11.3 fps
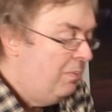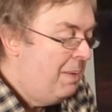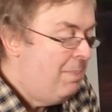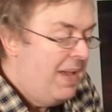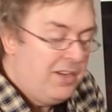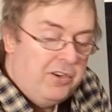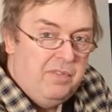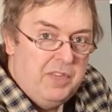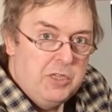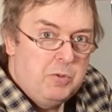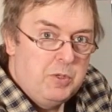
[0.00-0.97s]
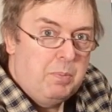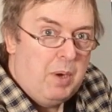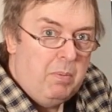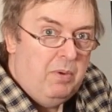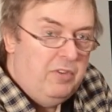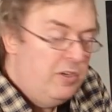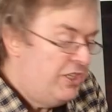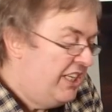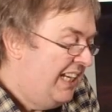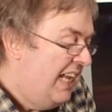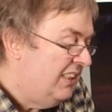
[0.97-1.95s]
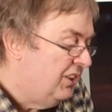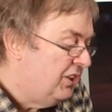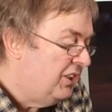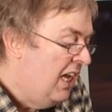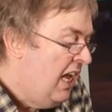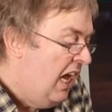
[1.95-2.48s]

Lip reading: be better if this was a proper Fuji lens,